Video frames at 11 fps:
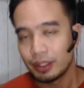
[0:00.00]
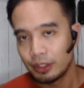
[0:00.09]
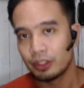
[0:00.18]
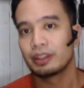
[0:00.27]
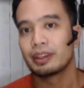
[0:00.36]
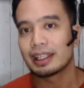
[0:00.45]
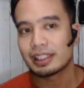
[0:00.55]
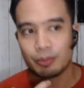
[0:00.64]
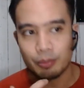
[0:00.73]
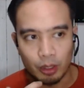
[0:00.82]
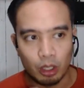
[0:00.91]
Yun,
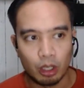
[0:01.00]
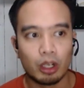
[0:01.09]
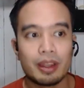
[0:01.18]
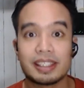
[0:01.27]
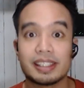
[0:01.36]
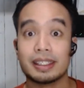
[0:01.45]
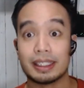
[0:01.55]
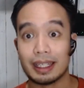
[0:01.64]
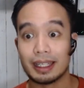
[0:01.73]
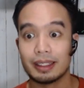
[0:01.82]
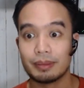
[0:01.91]
that's all that's
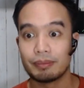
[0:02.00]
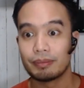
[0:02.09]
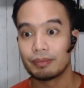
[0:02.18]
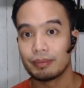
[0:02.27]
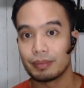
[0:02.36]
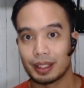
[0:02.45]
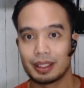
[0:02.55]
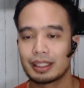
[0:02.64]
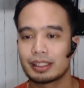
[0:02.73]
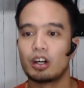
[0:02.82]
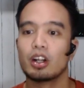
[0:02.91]
needed. Okay,
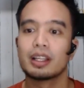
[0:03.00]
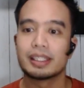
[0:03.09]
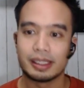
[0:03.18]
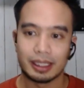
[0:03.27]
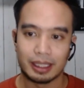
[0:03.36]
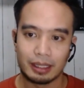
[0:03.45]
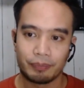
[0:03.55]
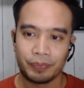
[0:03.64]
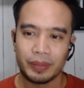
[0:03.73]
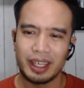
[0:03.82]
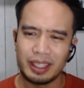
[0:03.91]
that's all that's needed.
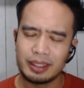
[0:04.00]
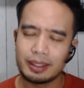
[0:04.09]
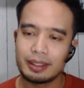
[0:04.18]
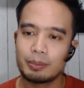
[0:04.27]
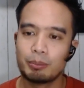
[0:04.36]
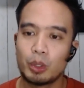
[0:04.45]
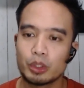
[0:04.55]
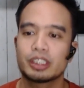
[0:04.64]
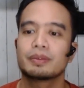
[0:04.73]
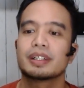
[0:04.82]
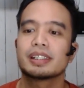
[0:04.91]
And
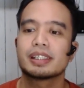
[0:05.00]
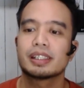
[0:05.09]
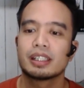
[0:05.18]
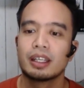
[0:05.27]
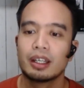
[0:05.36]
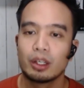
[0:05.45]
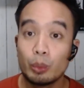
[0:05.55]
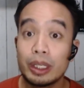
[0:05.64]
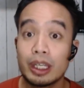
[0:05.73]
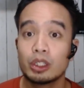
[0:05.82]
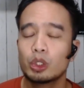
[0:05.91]
most of us,
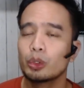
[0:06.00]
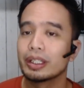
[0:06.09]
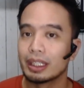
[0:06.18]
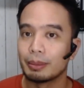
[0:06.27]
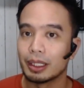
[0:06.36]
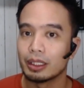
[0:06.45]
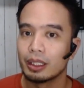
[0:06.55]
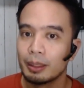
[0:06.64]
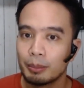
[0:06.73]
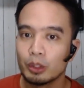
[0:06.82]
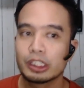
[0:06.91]
we can do it naman.
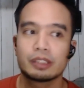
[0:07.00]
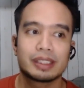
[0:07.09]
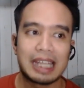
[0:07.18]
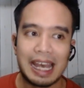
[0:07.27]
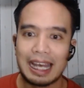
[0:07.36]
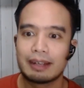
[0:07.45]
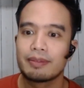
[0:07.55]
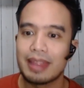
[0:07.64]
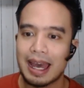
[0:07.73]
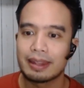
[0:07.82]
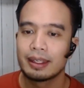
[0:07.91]
Most of us have
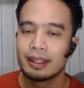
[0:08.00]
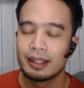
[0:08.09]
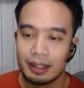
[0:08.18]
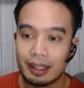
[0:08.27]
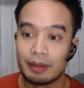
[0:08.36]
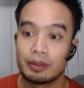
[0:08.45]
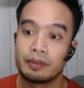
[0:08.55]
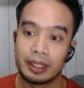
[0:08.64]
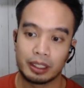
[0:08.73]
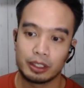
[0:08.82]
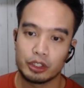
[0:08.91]
that level
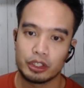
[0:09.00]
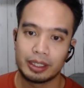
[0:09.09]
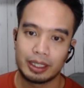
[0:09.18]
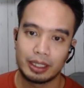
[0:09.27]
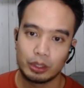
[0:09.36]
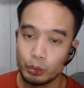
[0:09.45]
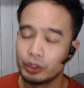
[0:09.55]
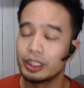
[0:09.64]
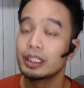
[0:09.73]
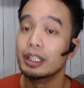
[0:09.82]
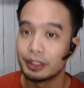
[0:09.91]
of English na to
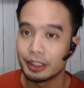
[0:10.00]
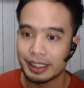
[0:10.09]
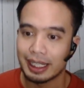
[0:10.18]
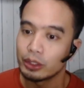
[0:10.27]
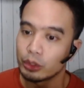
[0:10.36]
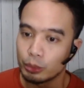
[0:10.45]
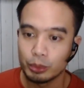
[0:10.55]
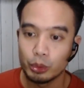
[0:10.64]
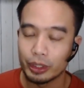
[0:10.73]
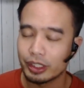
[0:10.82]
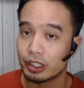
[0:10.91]
read, understand, to
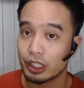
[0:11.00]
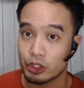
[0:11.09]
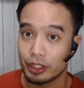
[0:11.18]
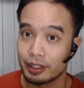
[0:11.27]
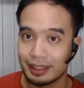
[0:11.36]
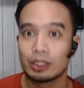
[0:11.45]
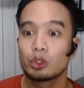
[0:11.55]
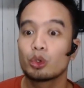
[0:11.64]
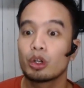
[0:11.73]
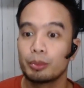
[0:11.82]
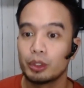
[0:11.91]
do instructions, and
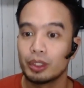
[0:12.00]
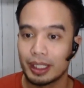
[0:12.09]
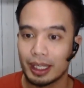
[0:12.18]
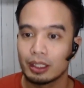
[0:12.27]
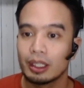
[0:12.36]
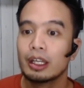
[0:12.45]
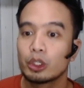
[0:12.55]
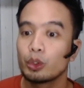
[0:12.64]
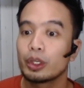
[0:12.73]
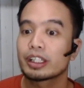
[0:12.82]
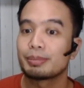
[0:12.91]
to communicate,
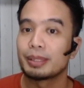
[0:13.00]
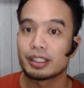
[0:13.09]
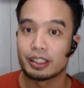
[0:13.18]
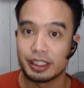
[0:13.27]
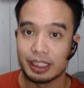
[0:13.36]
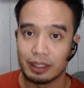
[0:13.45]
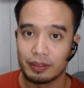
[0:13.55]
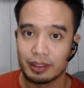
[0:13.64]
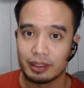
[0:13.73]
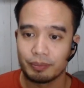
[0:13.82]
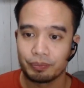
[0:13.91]
to express
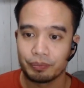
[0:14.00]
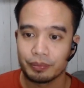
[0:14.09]
ourselves.